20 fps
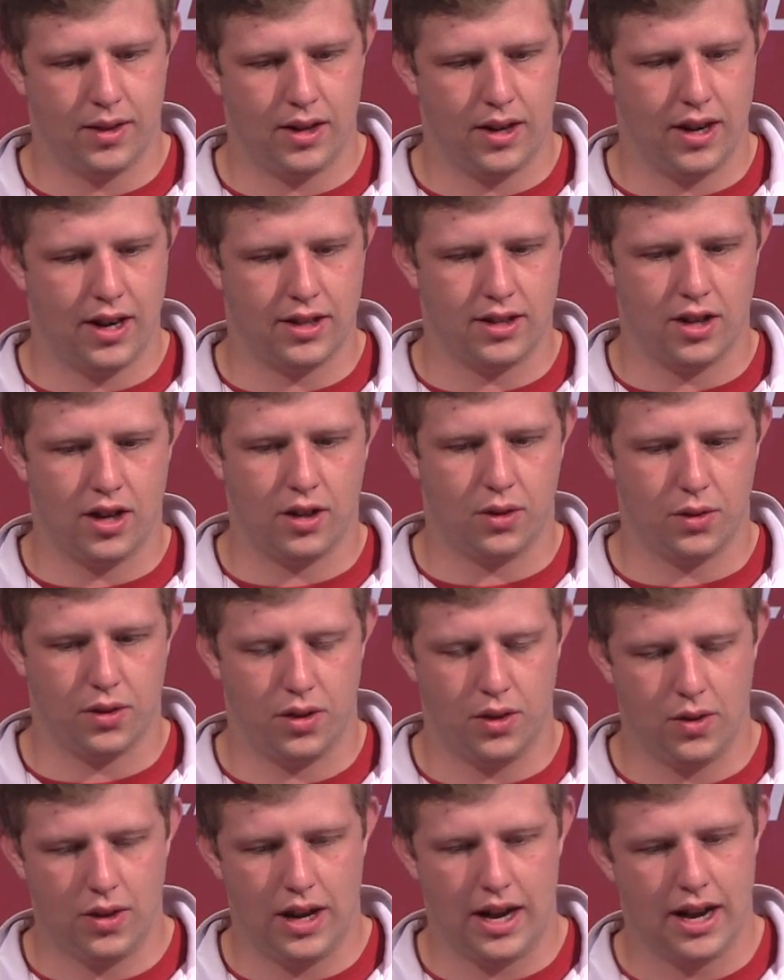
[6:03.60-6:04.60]
and I talked with
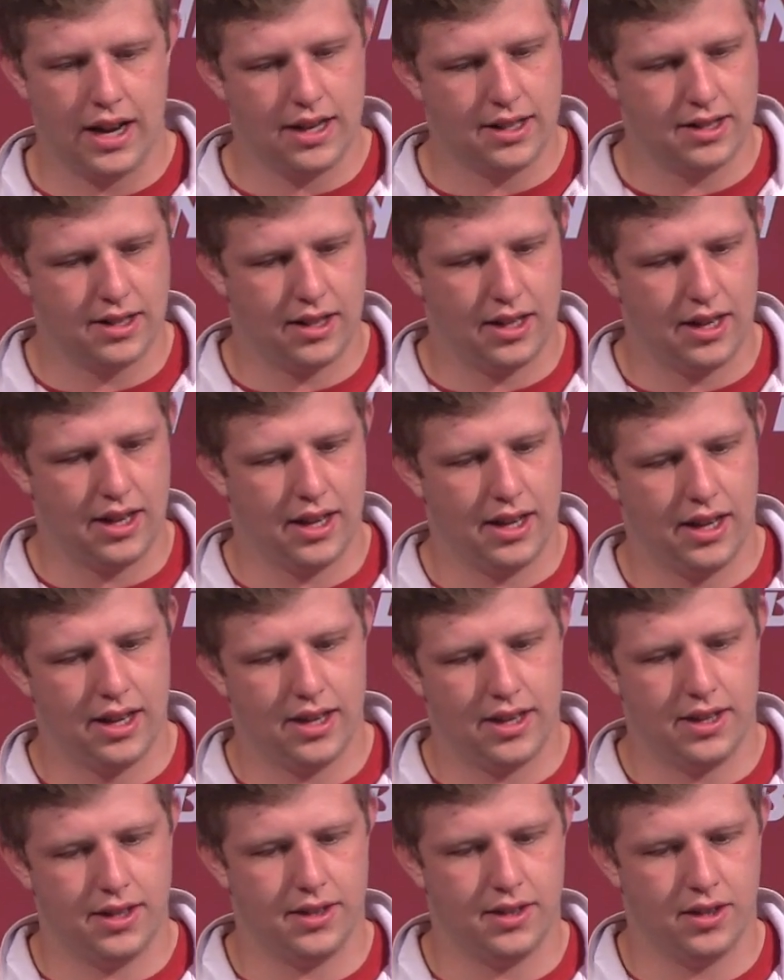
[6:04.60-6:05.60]
you guys, and then
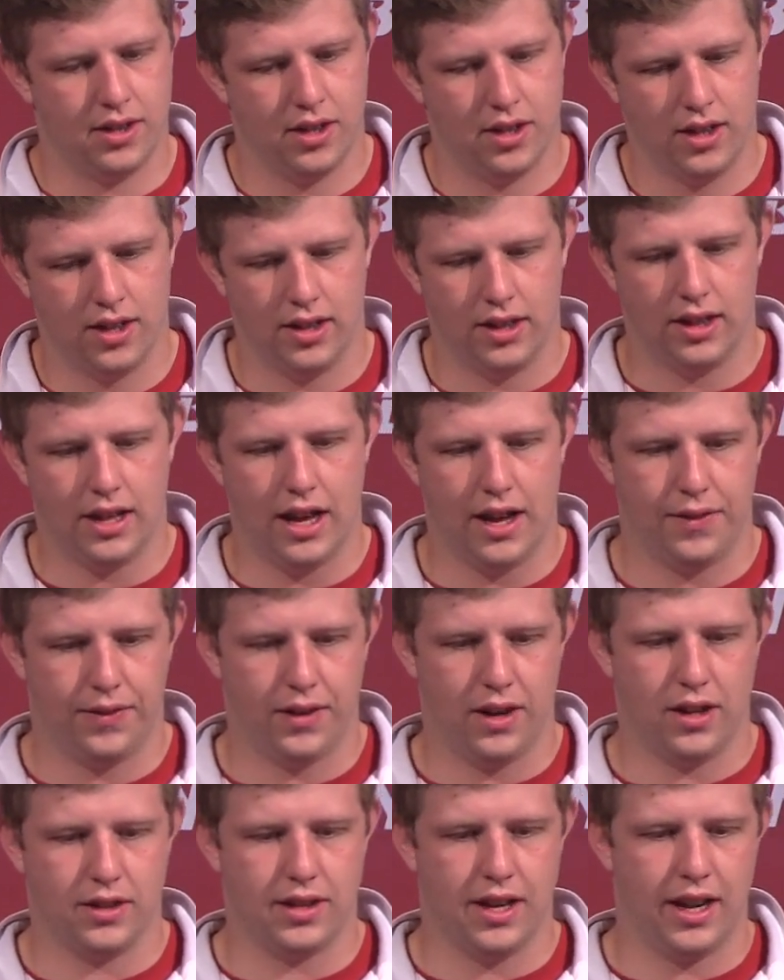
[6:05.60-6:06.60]
I left,
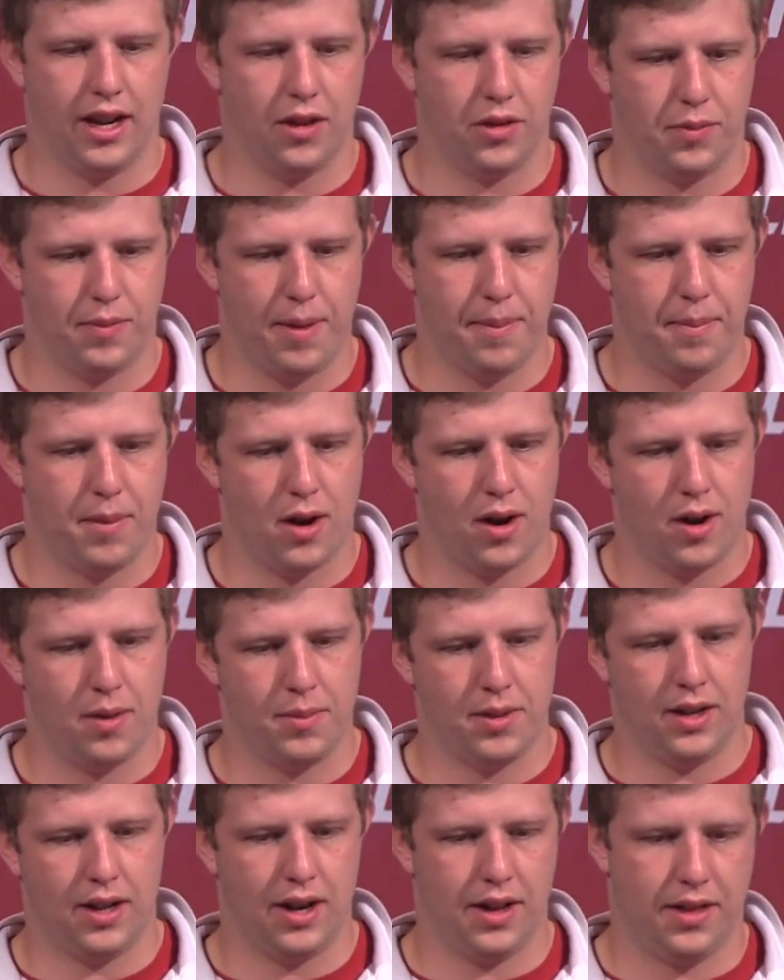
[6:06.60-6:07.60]
and I was hanging out with my mom,
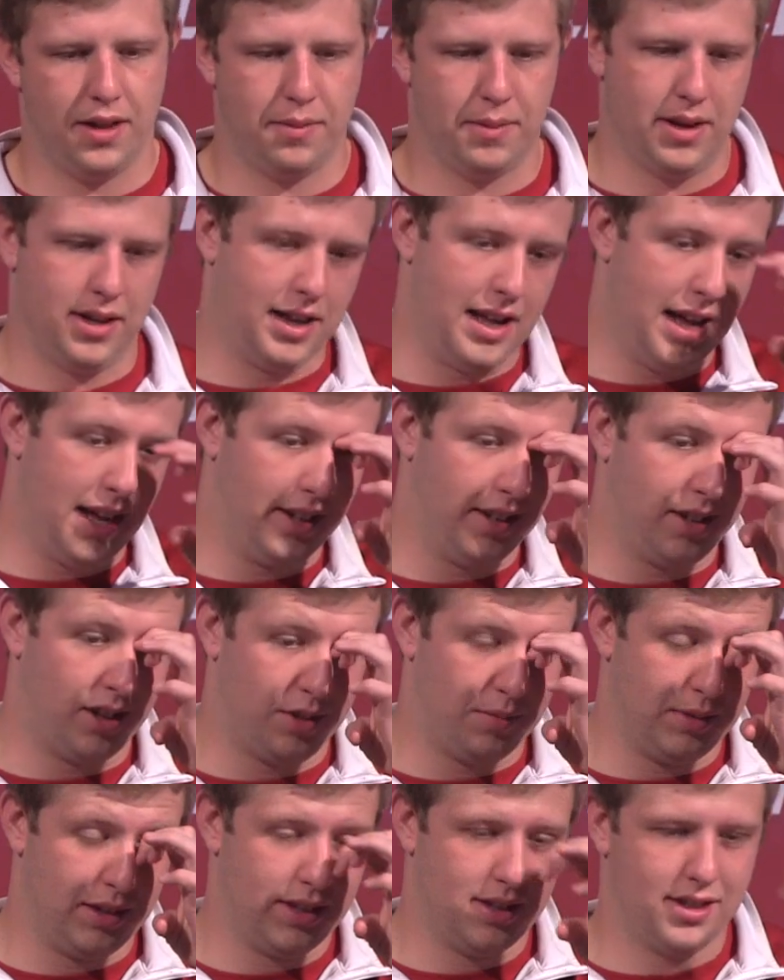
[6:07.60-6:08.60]
and then I think my dad
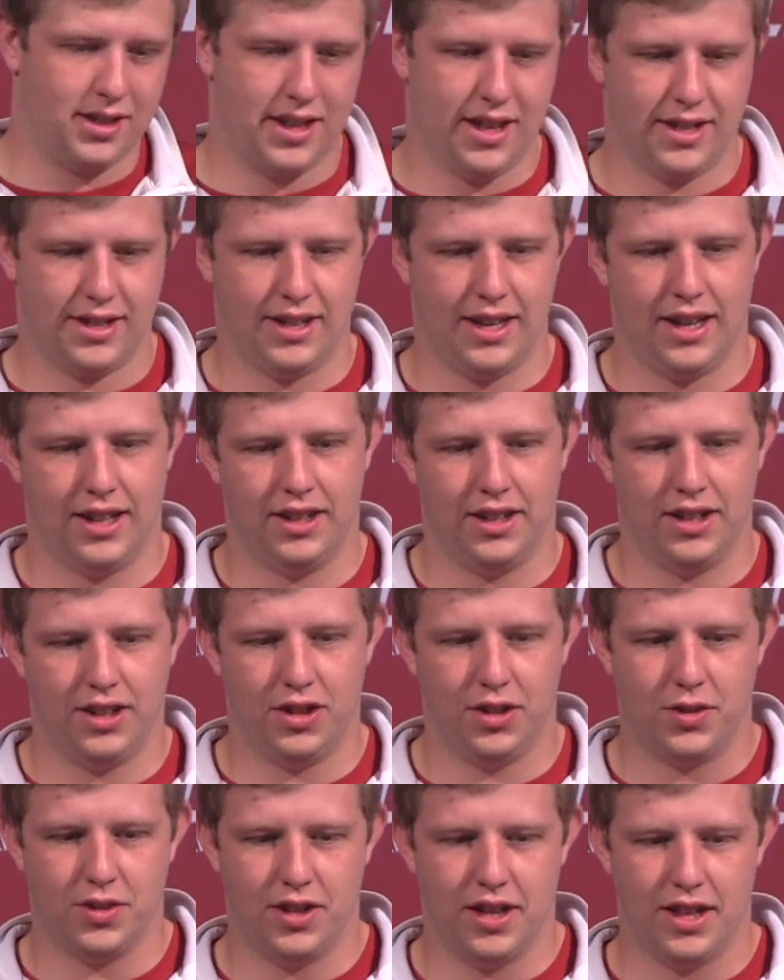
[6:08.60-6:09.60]
called me and said, "Did
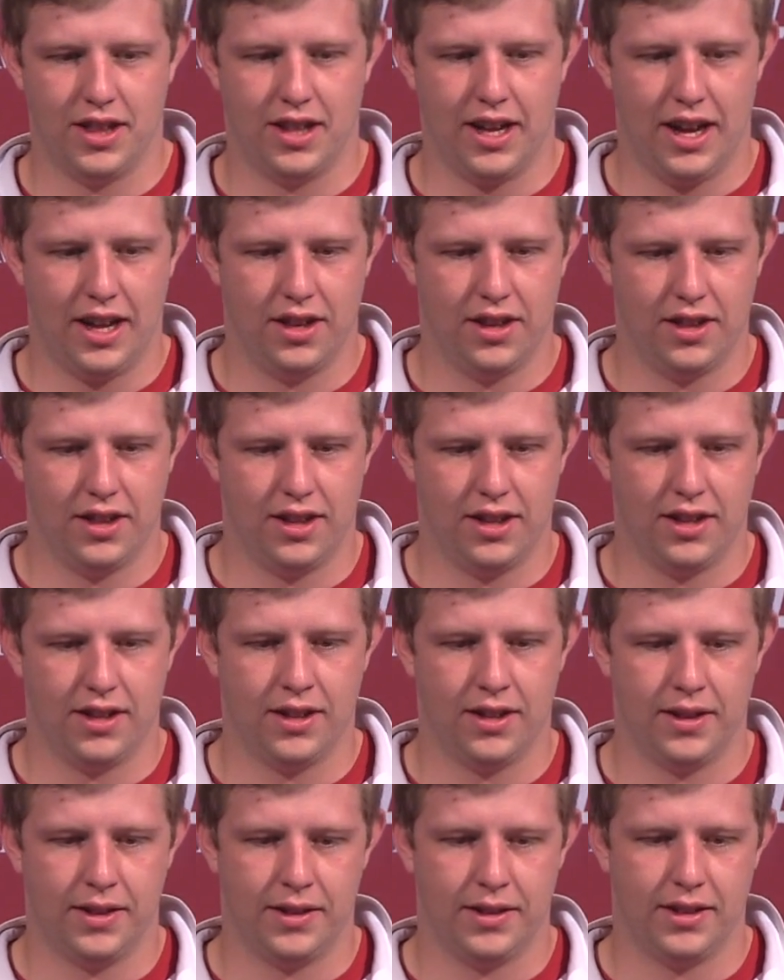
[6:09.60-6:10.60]
you see the end of
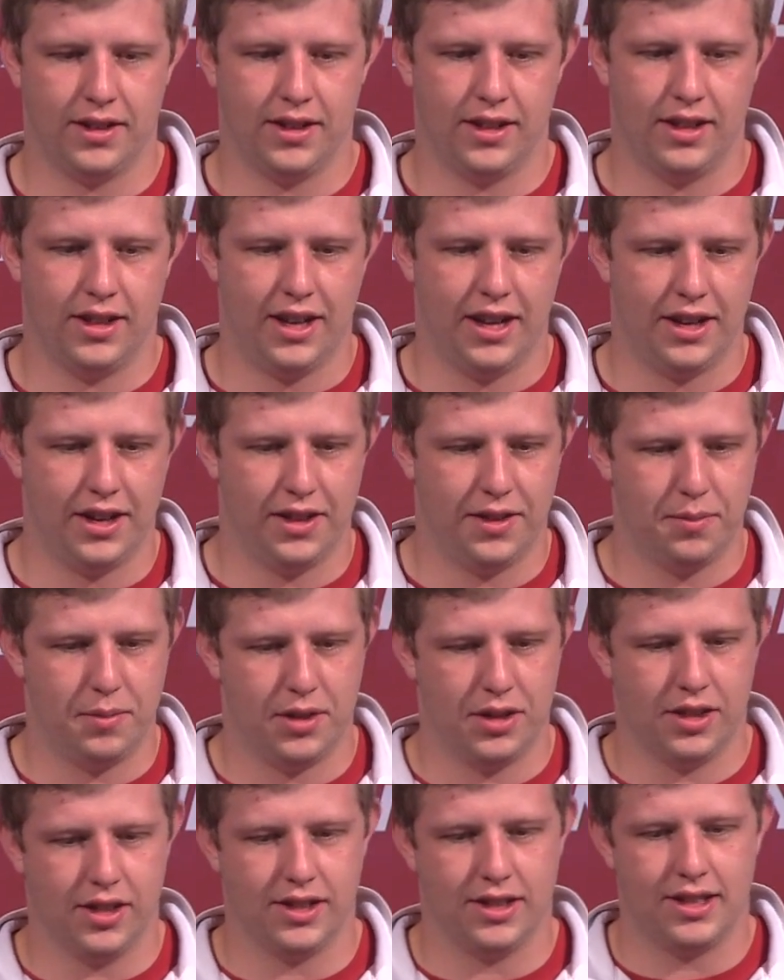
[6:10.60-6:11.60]
the
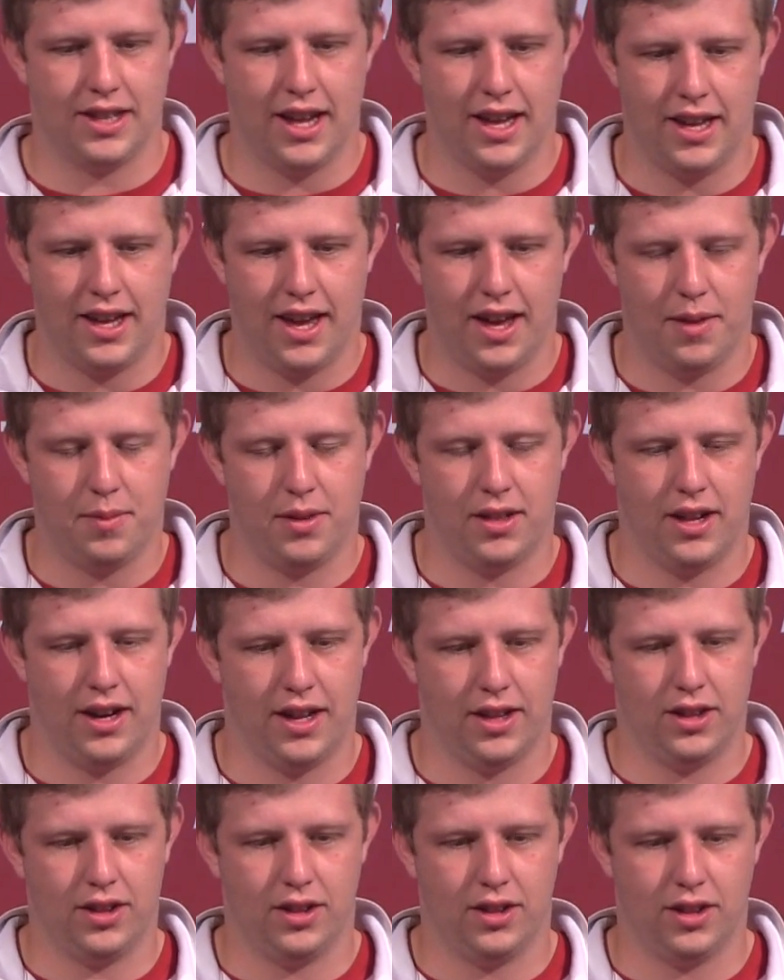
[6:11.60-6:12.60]
Michigan State game?" And then
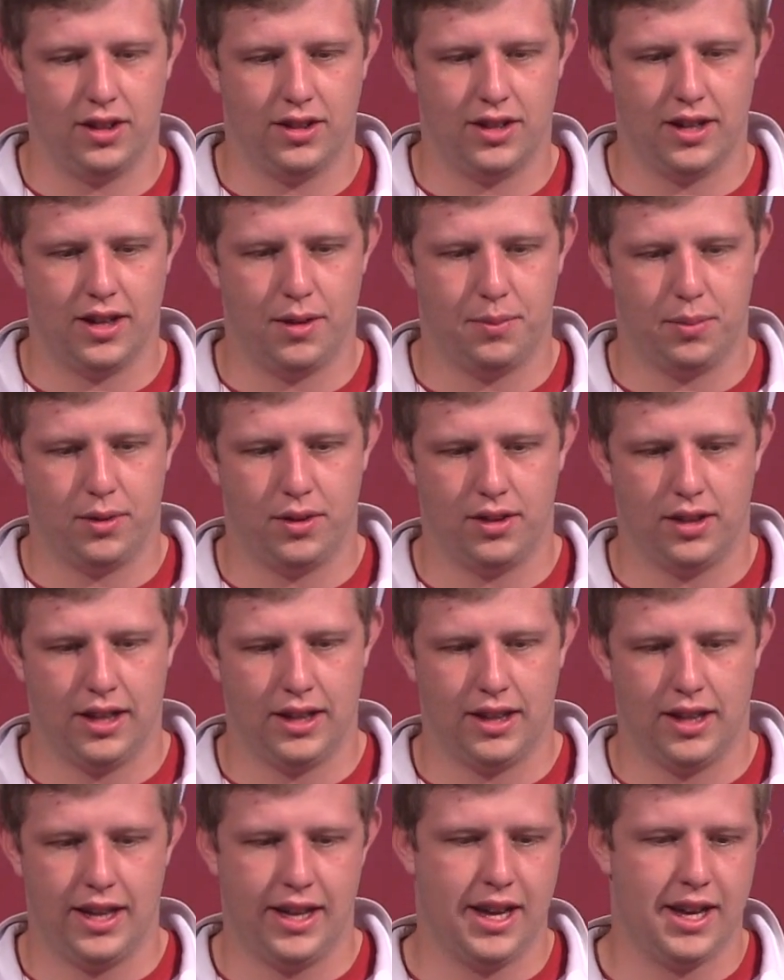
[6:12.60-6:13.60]
I looked it up on
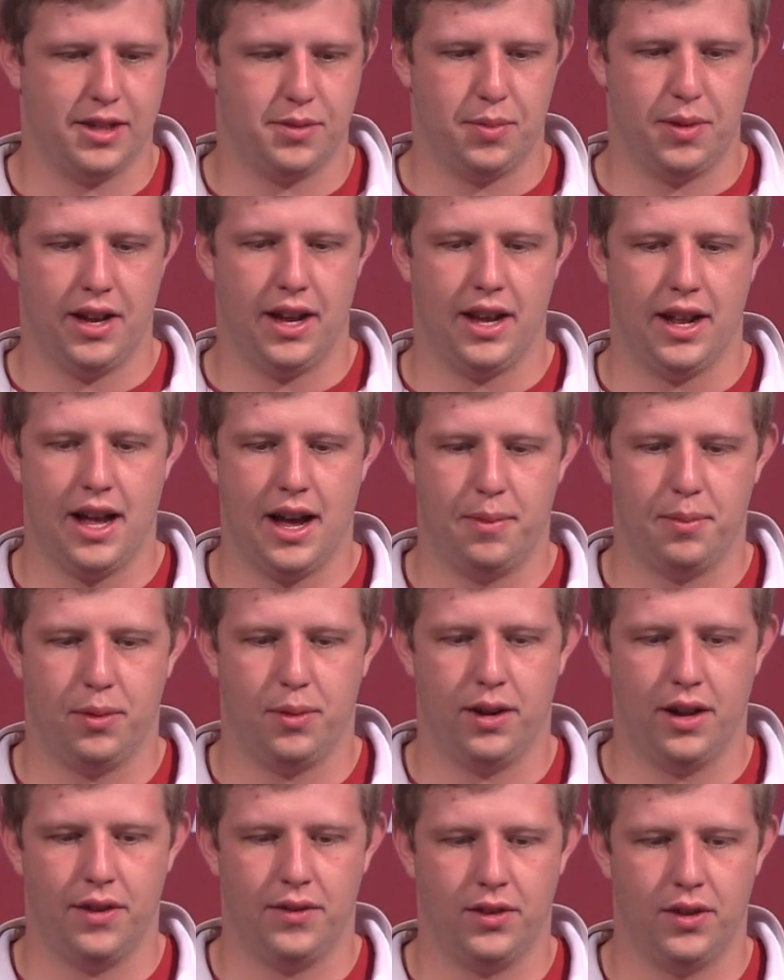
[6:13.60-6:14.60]
like the ESPN app or
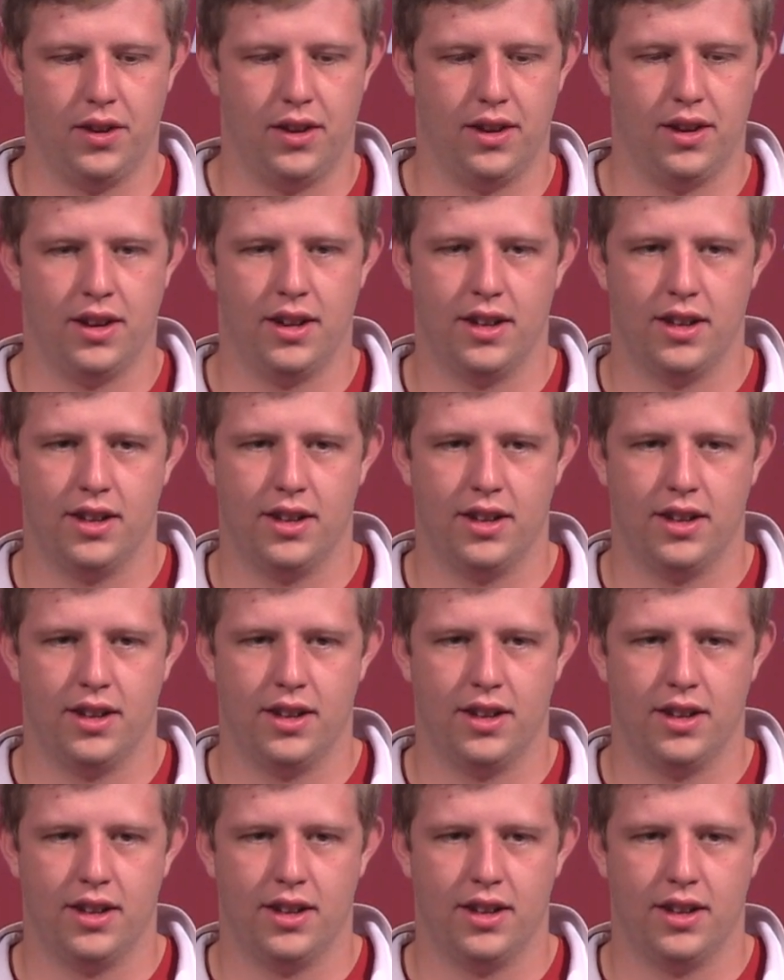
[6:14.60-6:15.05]
whatever, and